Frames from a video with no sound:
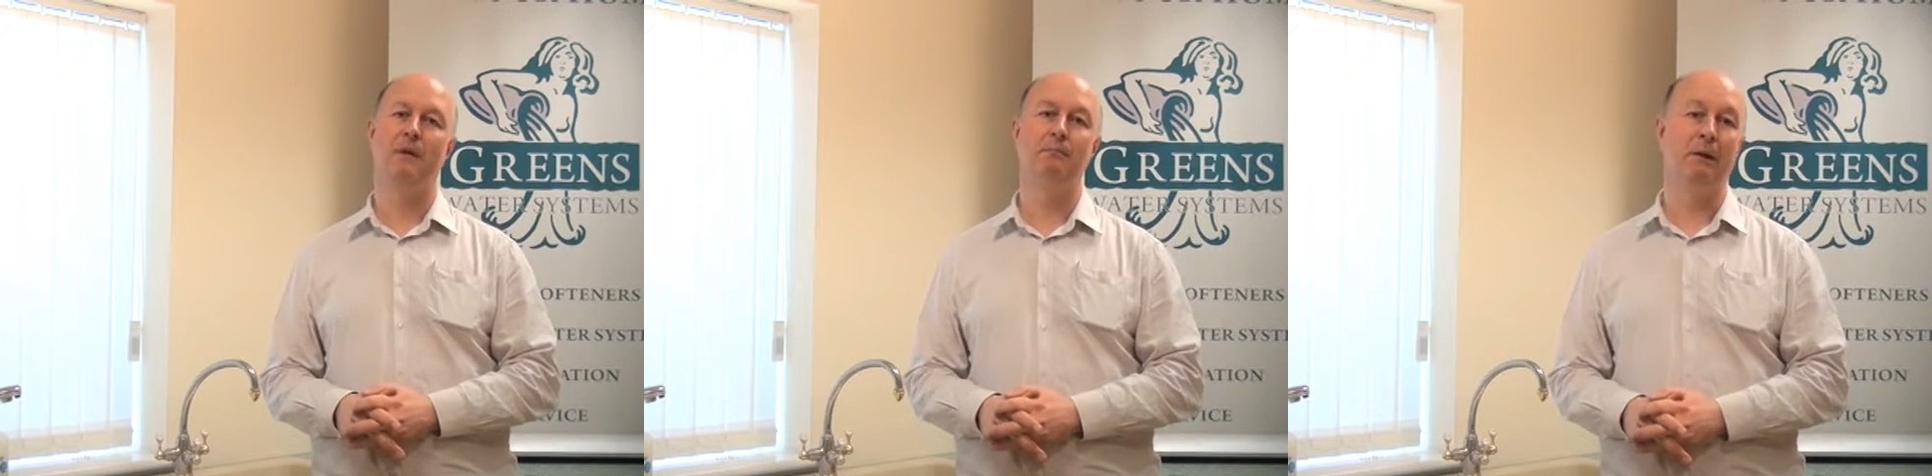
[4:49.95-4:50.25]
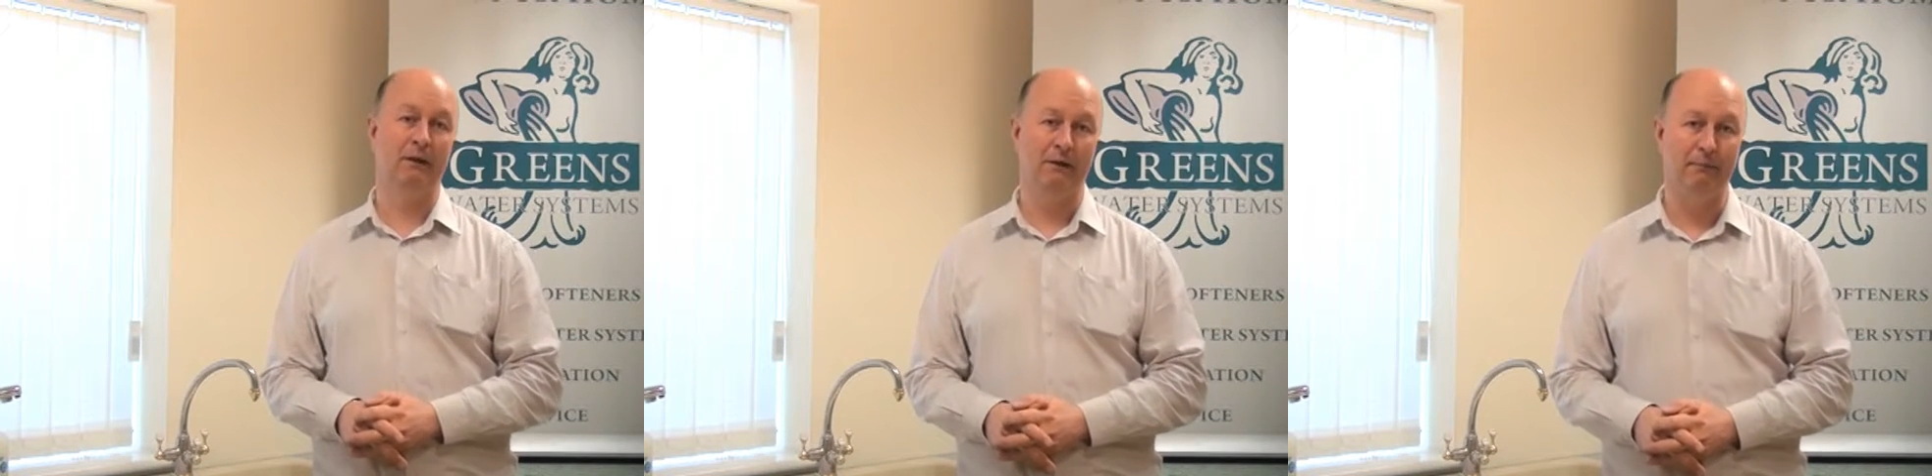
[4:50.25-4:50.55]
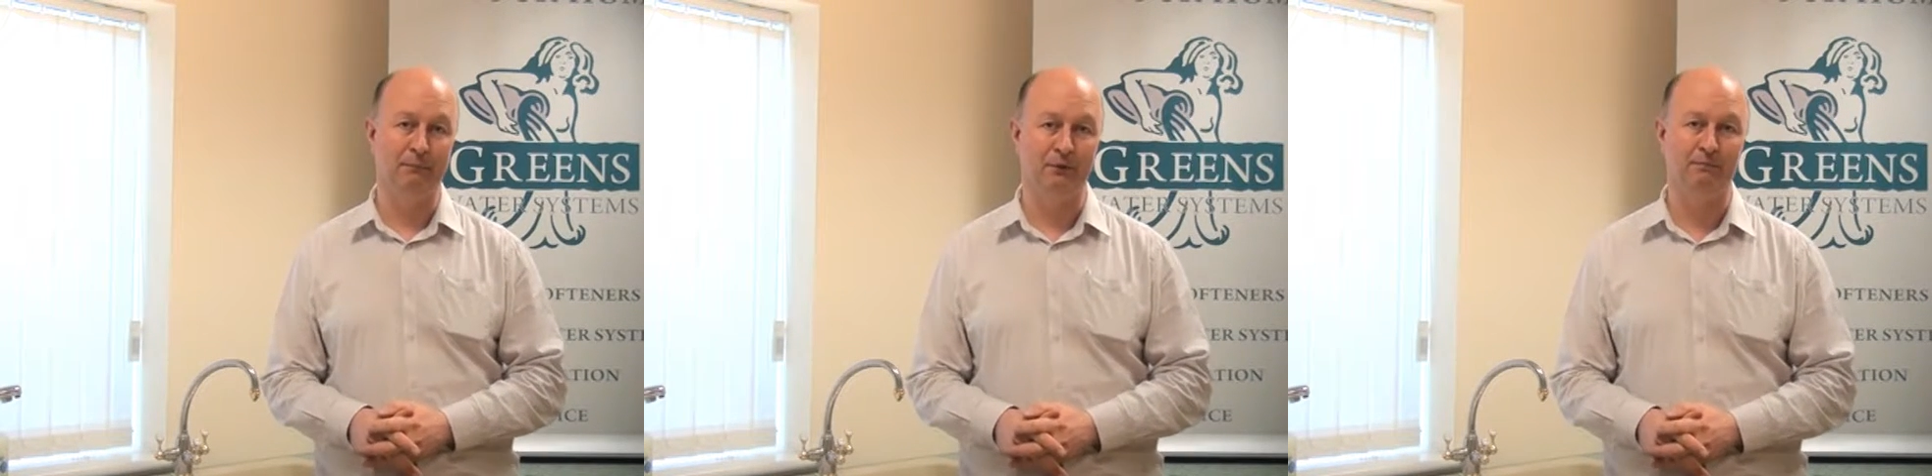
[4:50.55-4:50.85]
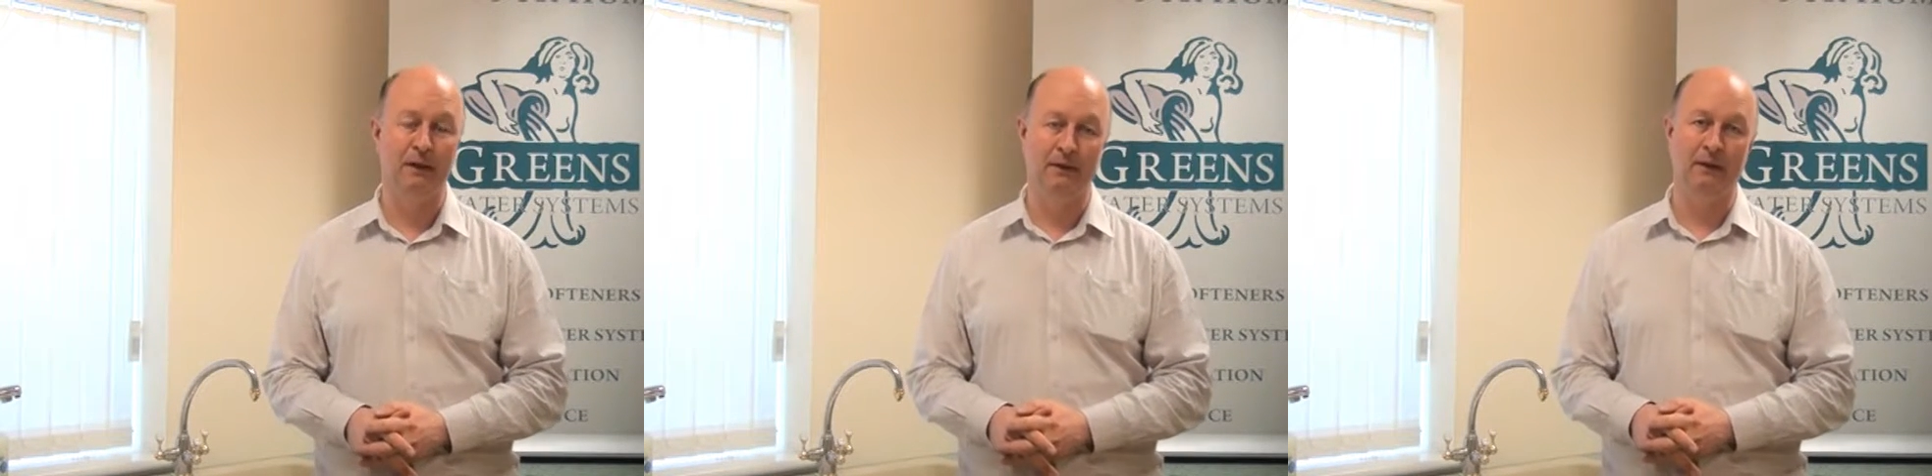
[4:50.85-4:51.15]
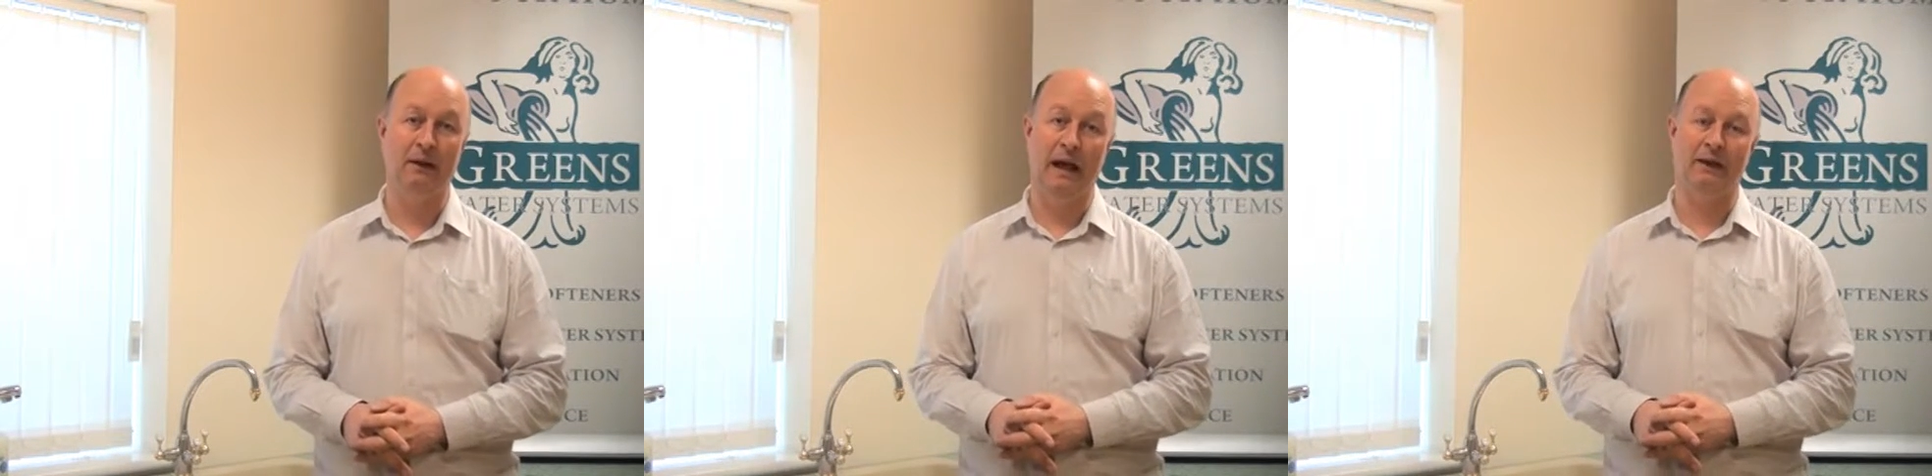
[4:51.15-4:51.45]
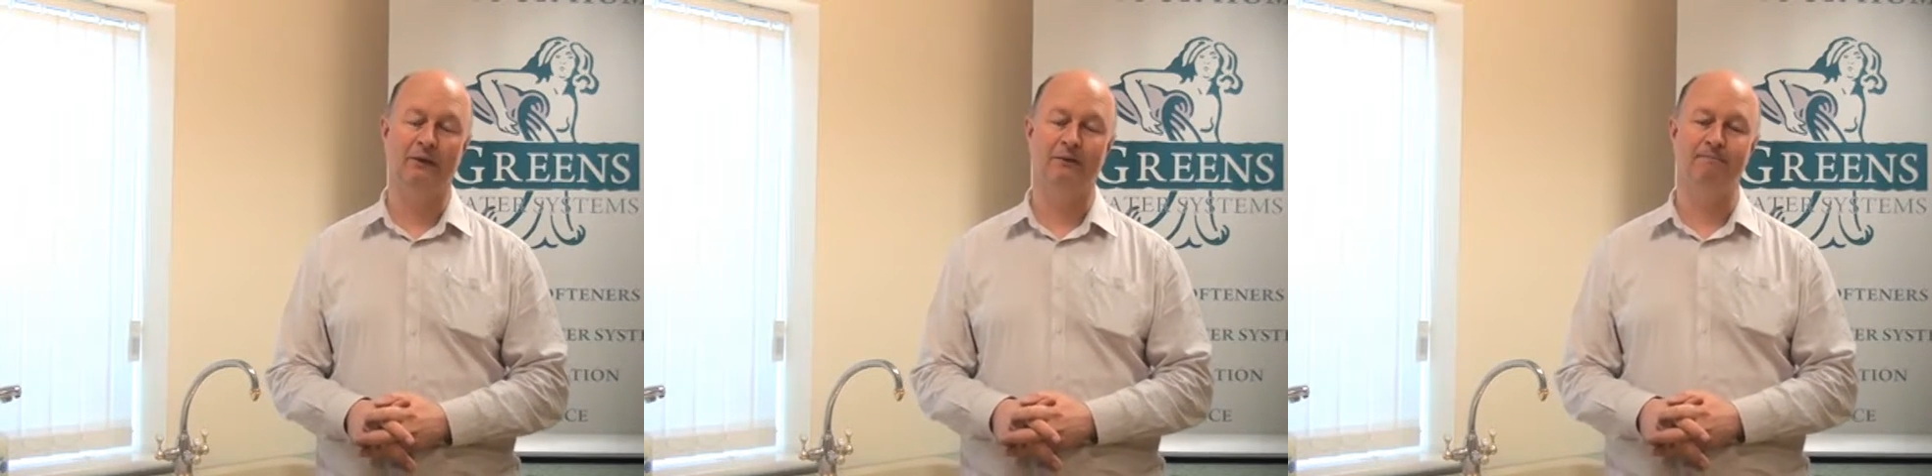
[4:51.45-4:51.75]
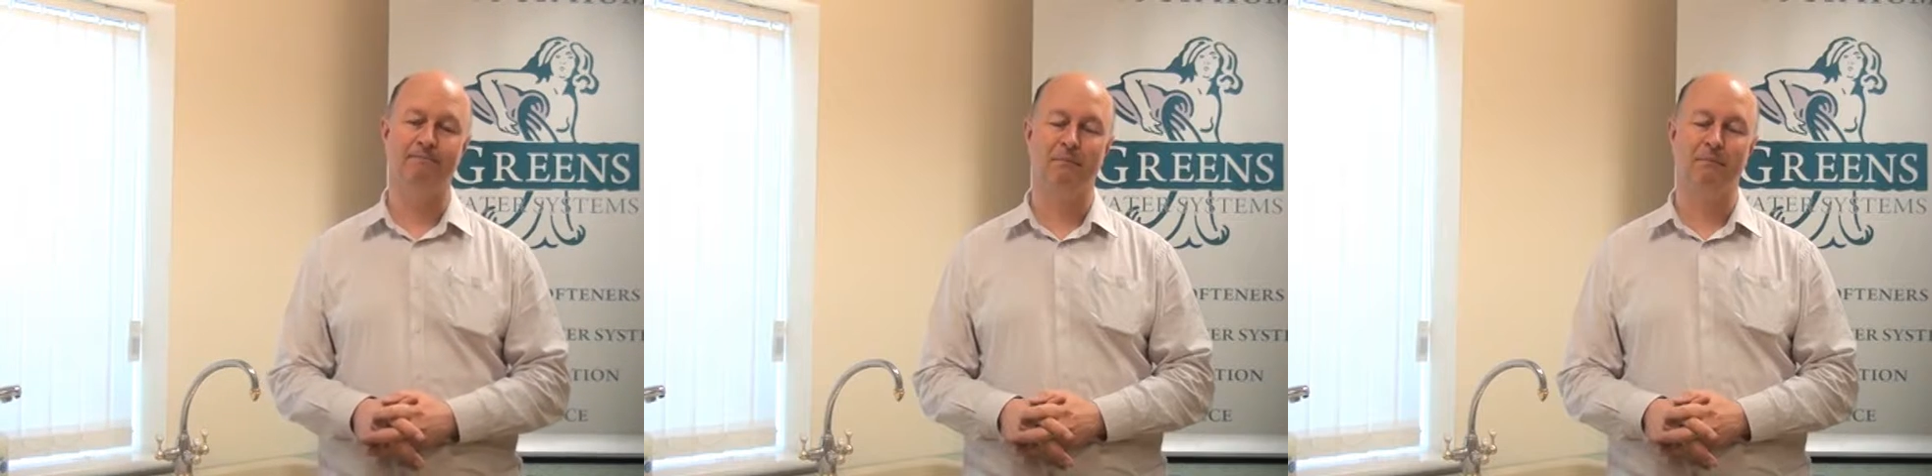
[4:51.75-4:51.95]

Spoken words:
milligrams in the glass.